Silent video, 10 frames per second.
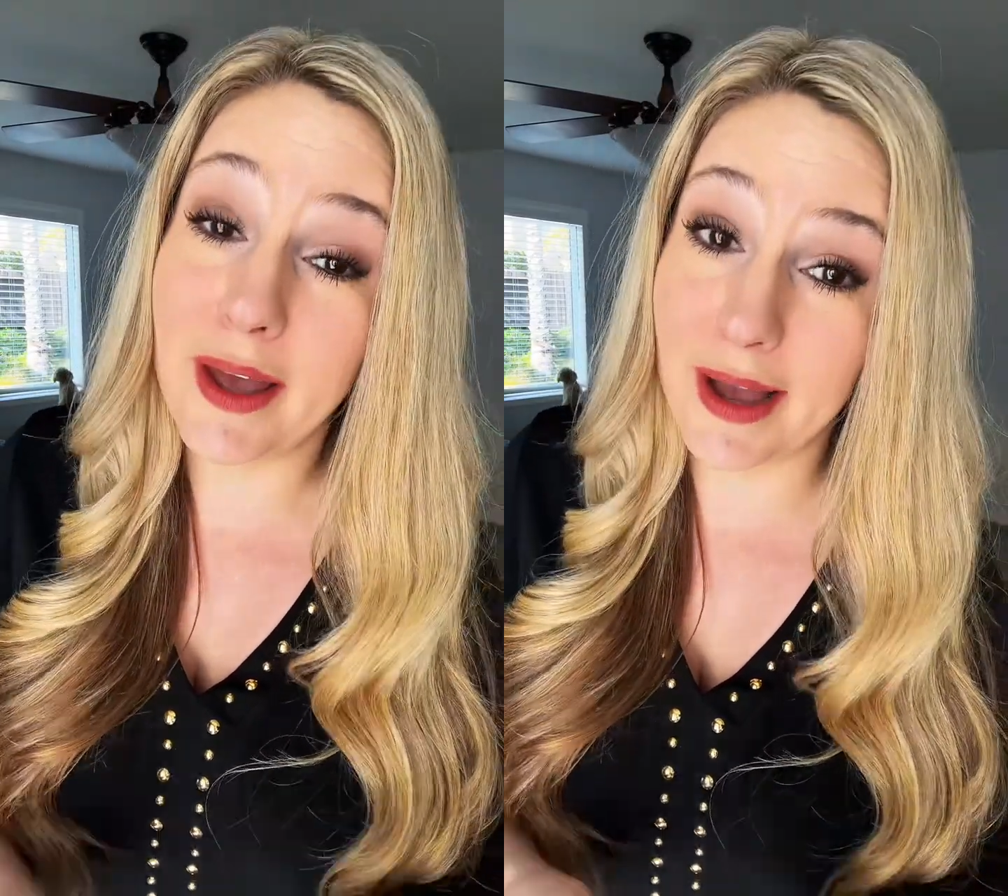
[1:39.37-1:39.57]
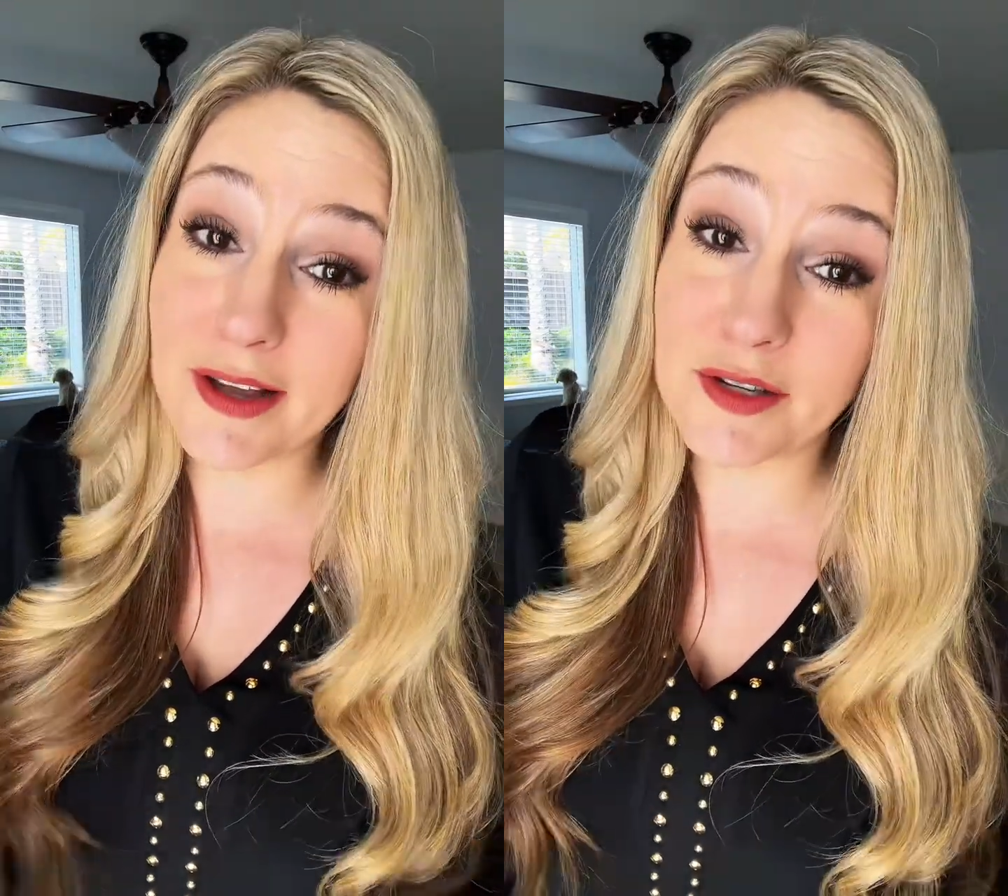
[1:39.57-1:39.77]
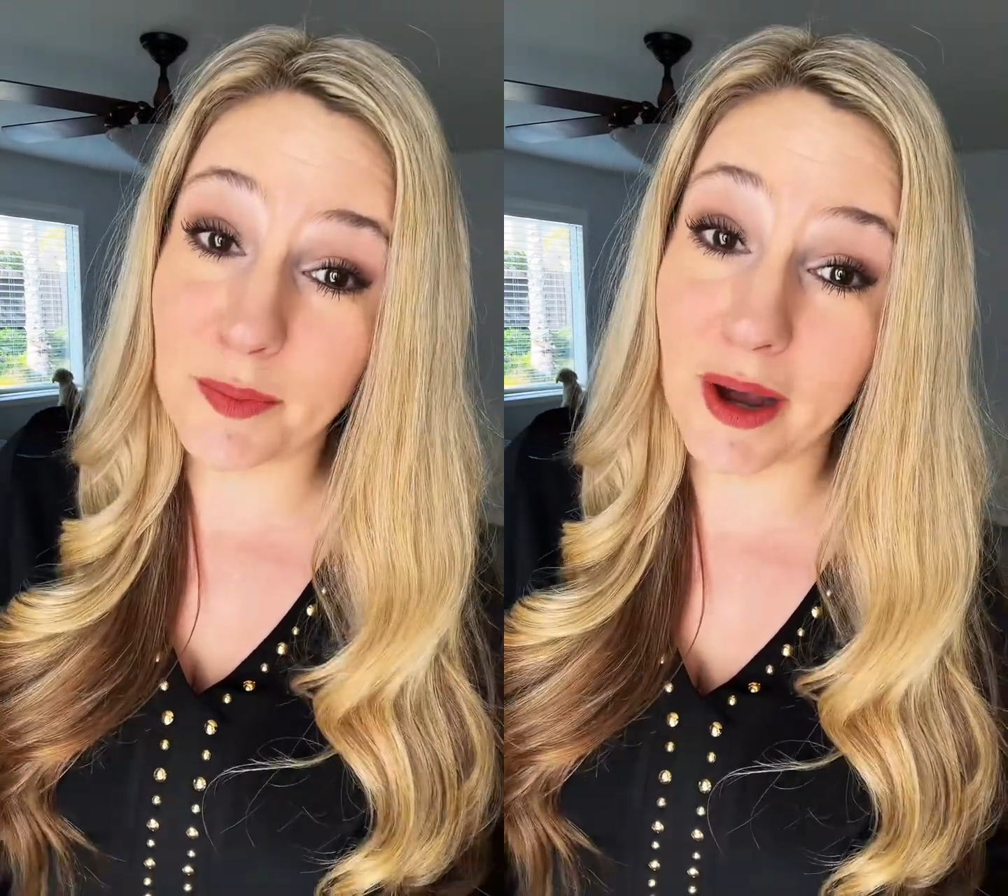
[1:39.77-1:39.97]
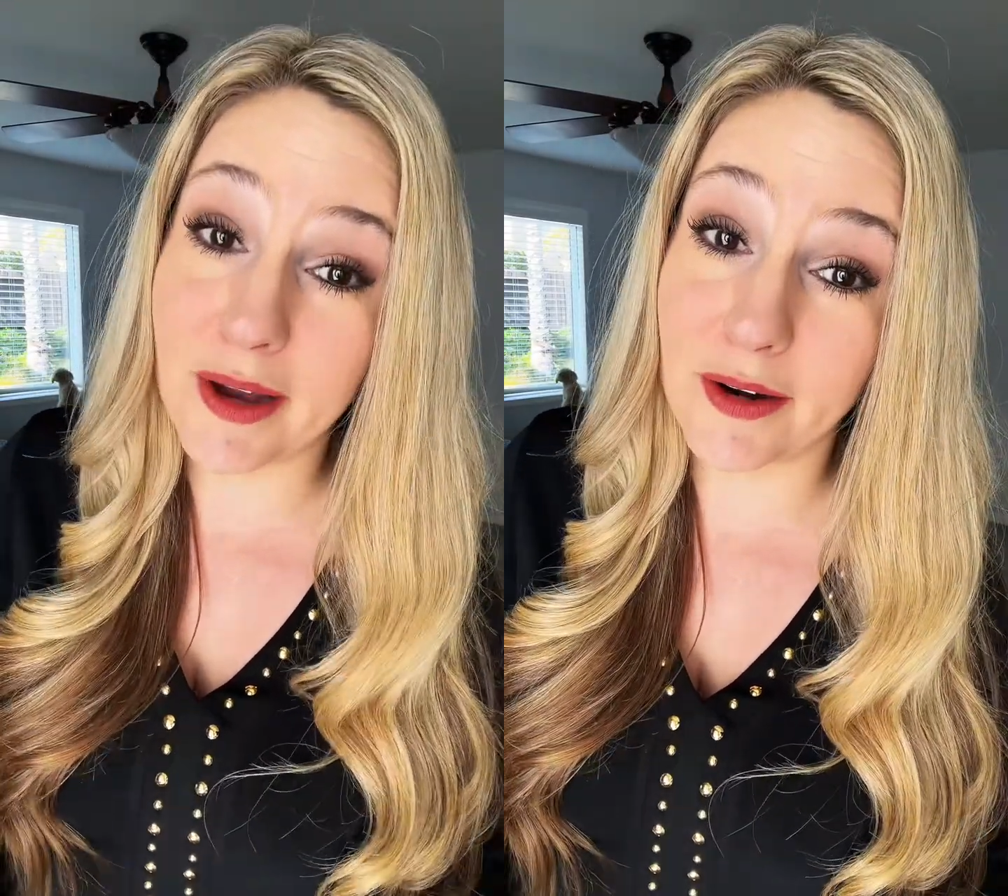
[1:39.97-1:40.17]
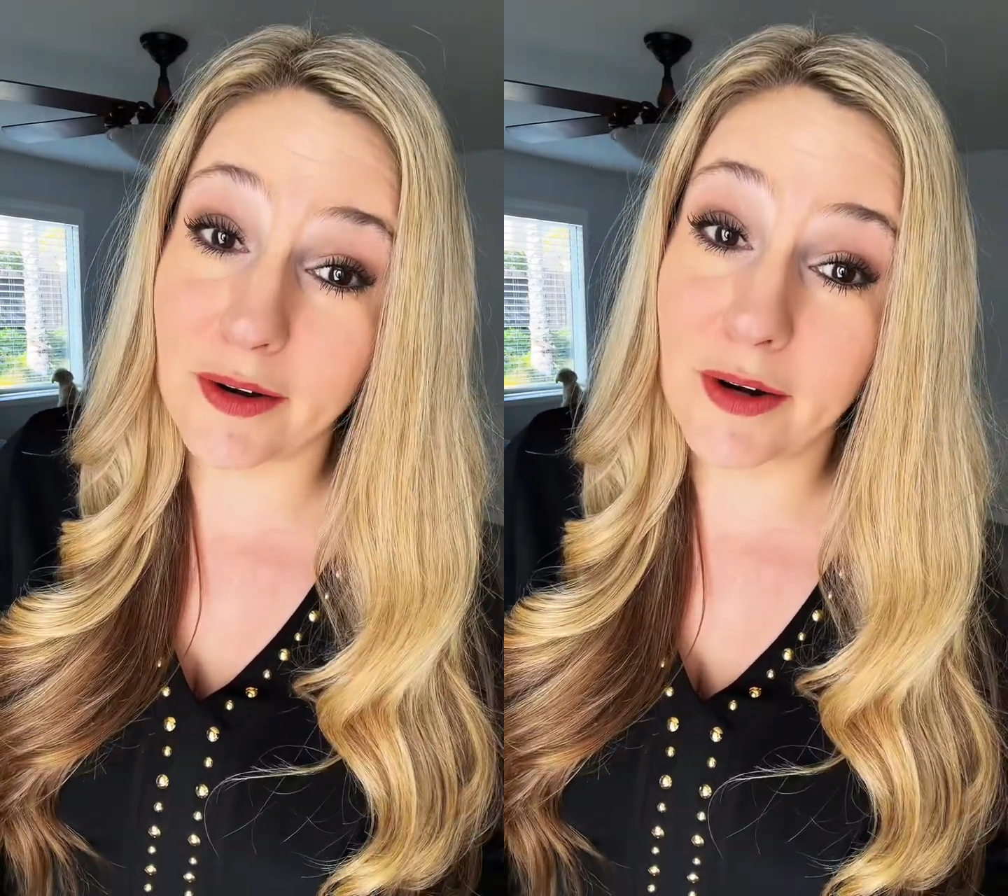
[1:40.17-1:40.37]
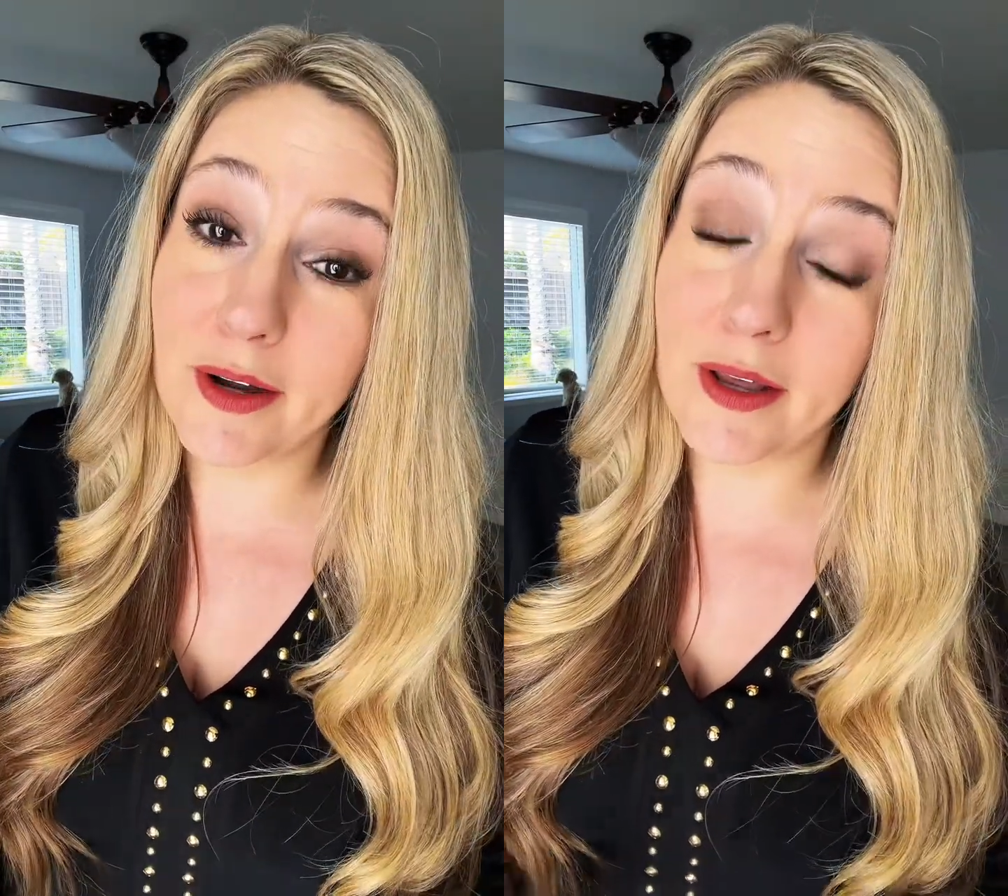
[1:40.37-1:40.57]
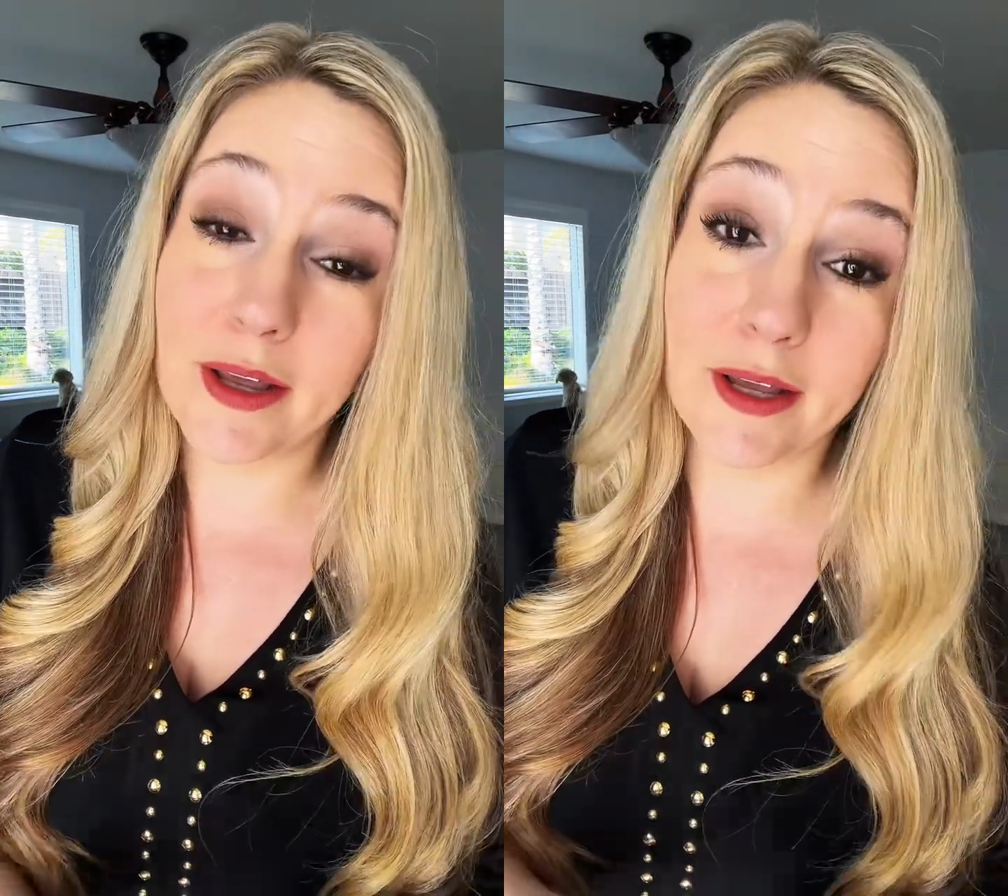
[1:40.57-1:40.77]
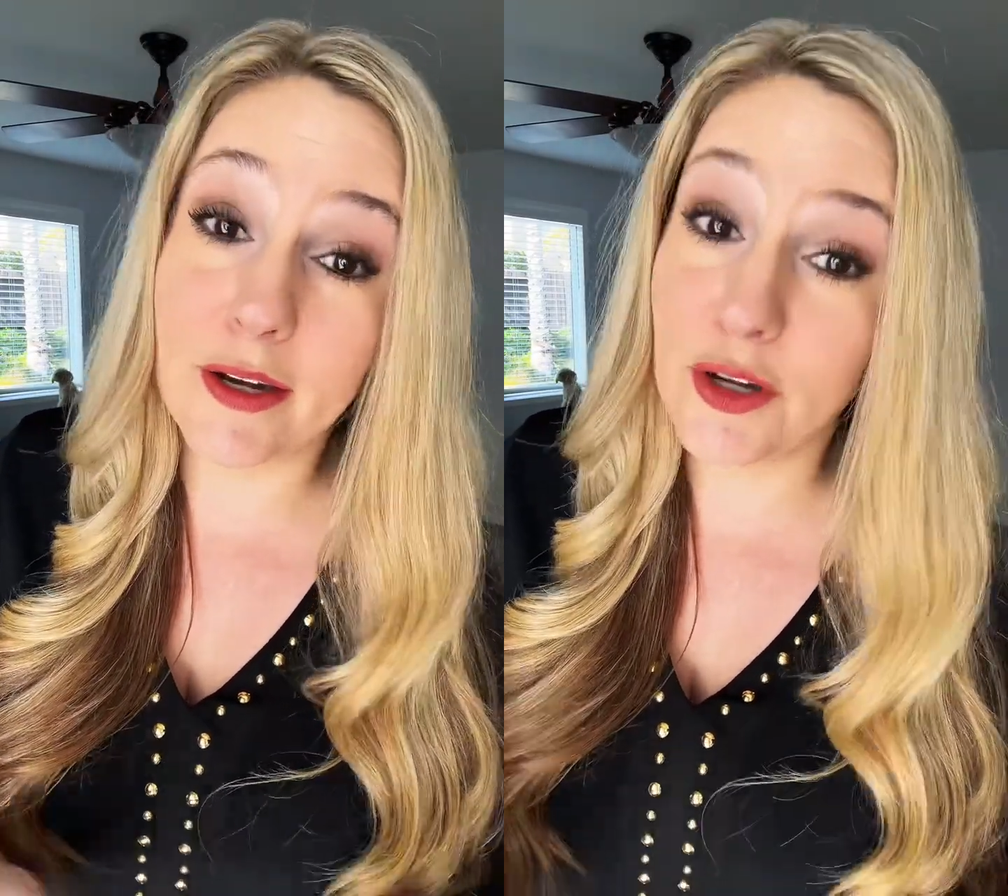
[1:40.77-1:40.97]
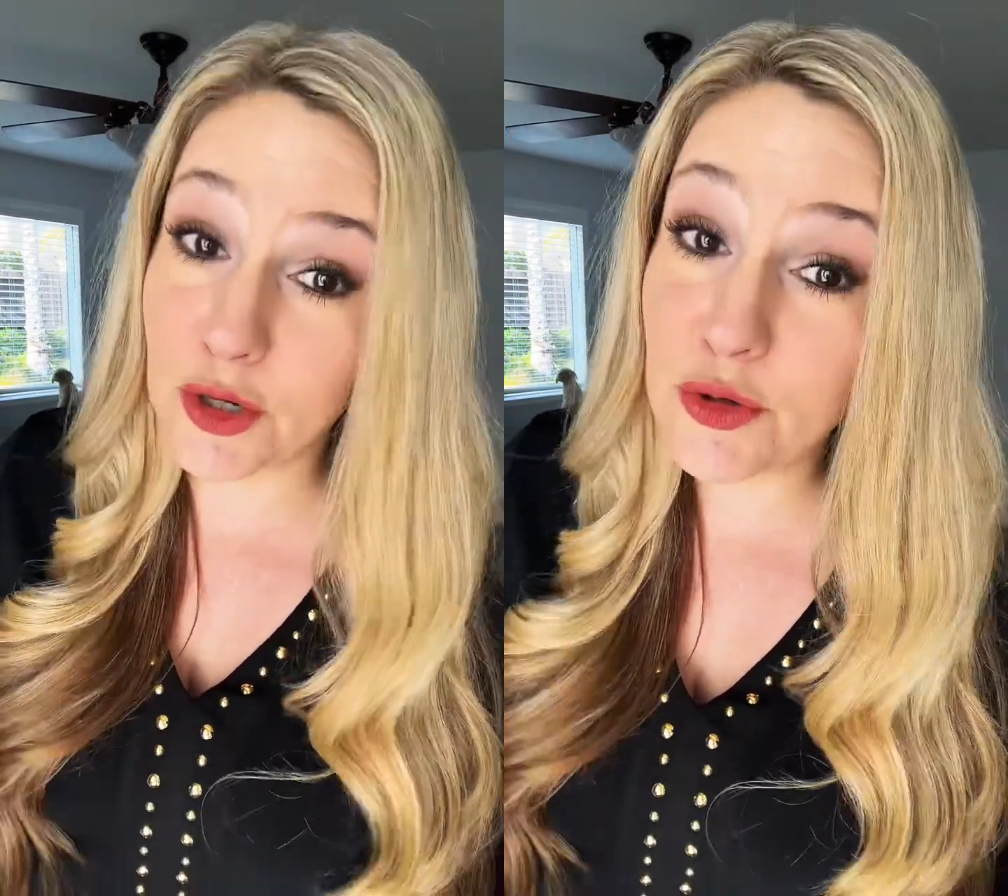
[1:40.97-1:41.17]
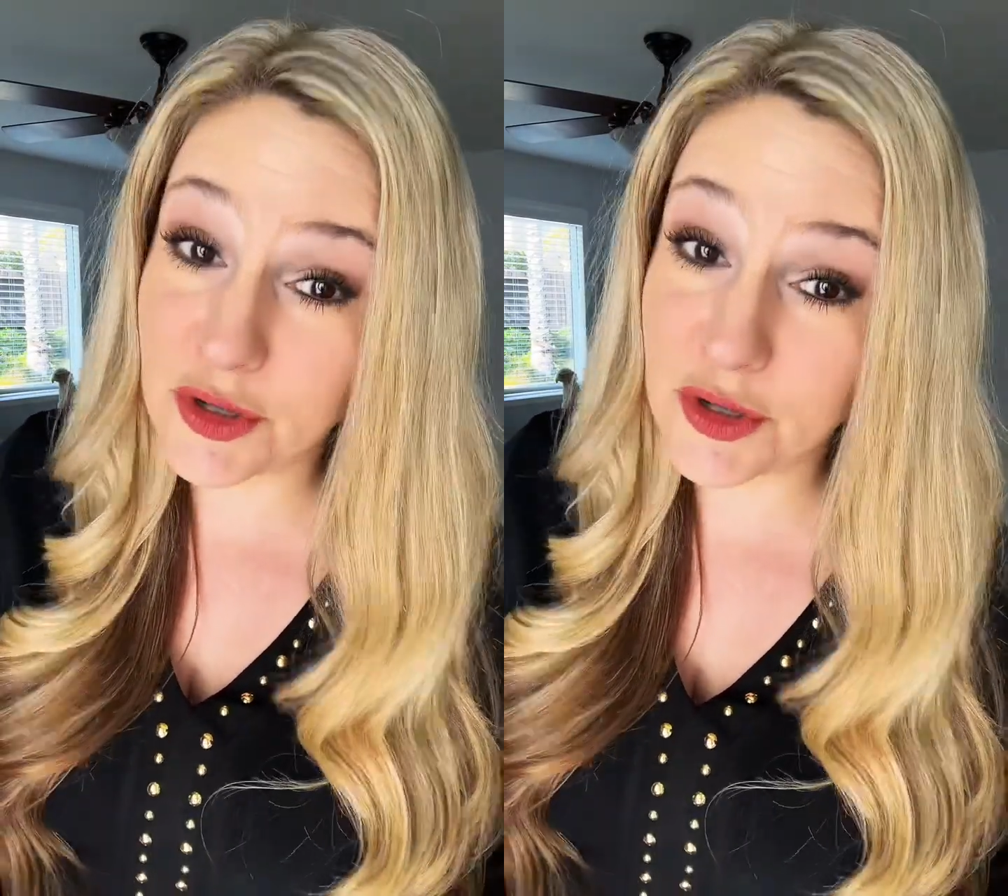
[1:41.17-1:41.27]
as a buyer in a new